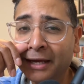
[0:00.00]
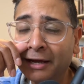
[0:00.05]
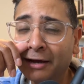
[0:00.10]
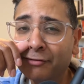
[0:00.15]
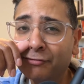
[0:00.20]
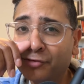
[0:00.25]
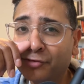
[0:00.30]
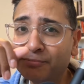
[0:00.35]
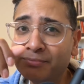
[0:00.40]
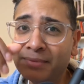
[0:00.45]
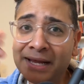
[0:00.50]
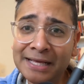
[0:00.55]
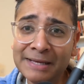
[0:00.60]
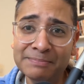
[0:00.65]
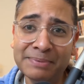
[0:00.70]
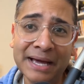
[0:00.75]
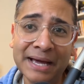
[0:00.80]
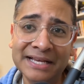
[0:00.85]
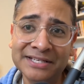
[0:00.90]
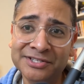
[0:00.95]
For many
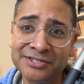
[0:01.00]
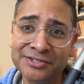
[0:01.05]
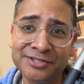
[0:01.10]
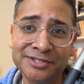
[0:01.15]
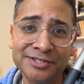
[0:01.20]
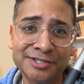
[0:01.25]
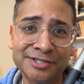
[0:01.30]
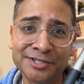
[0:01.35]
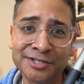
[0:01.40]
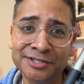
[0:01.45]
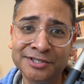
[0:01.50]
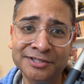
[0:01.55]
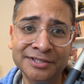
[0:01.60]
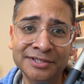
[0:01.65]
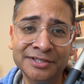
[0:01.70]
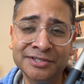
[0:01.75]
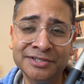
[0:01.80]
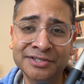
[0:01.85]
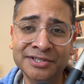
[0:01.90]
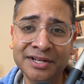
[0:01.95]
pastors and church
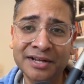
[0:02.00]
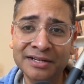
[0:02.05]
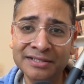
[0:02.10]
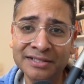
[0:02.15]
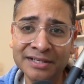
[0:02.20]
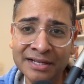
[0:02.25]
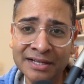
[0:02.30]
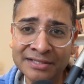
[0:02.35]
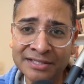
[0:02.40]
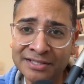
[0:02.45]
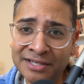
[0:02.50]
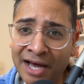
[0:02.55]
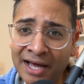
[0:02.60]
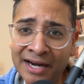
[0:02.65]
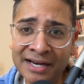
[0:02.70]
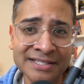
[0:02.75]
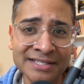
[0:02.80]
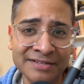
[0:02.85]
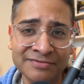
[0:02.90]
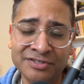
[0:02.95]
leaders, it's not
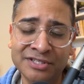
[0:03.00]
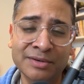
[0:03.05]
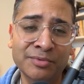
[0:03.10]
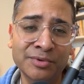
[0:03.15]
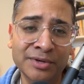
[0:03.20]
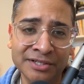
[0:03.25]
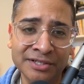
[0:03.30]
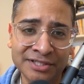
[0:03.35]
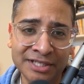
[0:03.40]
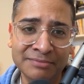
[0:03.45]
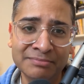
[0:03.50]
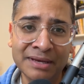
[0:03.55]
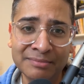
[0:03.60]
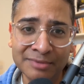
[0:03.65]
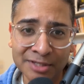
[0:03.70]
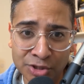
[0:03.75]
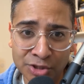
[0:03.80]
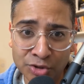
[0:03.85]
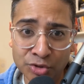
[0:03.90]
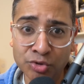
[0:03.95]
as if someone else can maybe
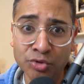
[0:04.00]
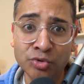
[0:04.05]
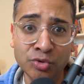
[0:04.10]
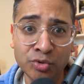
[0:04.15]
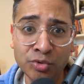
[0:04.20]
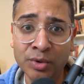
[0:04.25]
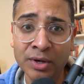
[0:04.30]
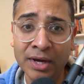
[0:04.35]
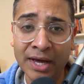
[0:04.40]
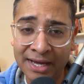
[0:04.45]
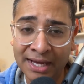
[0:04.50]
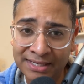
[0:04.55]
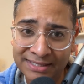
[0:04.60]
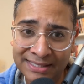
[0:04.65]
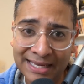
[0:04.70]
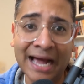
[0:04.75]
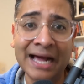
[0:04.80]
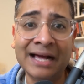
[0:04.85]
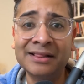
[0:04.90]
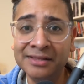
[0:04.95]
do
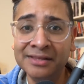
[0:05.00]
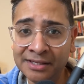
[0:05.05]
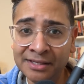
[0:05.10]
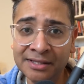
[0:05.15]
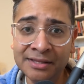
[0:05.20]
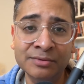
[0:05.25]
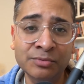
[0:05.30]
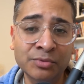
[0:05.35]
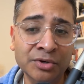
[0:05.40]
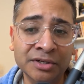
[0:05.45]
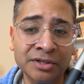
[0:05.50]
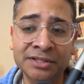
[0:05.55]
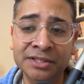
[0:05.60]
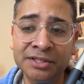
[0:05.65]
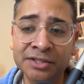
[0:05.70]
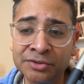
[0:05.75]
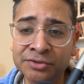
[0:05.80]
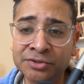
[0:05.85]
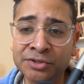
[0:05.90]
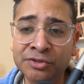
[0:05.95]
exactly the work that
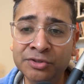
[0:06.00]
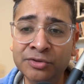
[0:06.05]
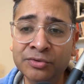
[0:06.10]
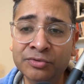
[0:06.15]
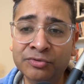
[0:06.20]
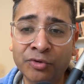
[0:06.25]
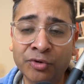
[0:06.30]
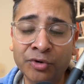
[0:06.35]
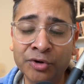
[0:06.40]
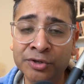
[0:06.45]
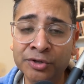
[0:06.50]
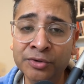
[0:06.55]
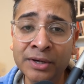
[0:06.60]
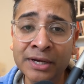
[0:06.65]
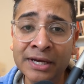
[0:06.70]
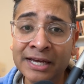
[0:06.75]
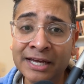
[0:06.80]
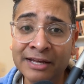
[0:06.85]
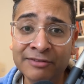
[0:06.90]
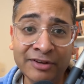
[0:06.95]
you do for you.
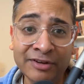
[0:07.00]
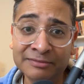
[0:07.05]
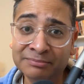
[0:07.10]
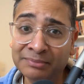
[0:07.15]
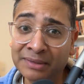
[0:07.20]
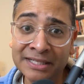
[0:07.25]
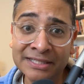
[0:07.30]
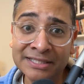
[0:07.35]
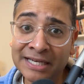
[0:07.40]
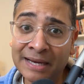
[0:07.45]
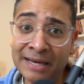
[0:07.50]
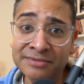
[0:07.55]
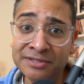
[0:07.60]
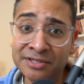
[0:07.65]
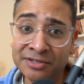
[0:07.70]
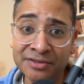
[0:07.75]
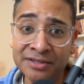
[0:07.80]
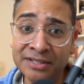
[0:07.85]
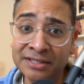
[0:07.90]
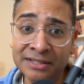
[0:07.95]
In fact, many times they
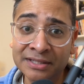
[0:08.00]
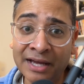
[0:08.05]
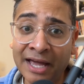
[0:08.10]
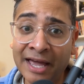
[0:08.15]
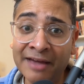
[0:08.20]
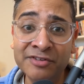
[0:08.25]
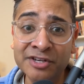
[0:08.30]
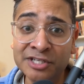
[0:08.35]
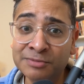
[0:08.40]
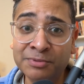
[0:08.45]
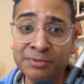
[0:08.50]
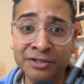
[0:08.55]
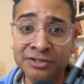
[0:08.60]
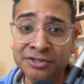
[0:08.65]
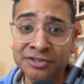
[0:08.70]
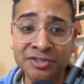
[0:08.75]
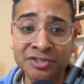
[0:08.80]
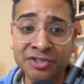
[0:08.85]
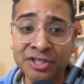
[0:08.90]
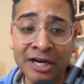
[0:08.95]
think the heaviest parts of
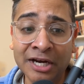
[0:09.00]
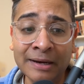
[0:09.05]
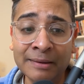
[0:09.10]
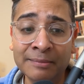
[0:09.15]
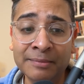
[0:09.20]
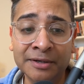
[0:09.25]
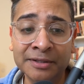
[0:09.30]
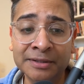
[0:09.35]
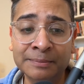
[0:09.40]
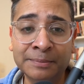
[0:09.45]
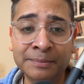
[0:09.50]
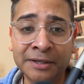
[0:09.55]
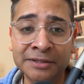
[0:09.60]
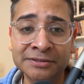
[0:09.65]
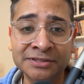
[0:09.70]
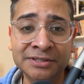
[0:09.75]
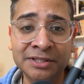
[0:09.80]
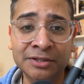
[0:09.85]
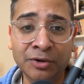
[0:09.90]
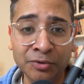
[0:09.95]
the job are the parts
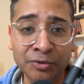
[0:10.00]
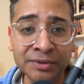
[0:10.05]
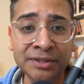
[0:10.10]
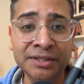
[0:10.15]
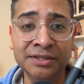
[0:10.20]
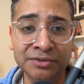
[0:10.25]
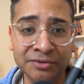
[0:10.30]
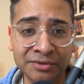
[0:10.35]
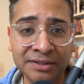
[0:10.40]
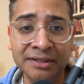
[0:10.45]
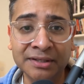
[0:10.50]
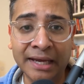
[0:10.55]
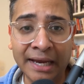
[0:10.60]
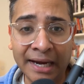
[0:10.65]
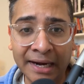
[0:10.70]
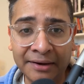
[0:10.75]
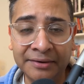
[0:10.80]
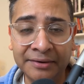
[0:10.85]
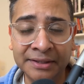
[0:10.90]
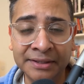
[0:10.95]
that only you can
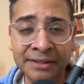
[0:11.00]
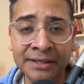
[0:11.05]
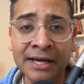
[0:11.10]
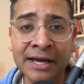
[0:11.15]
carry.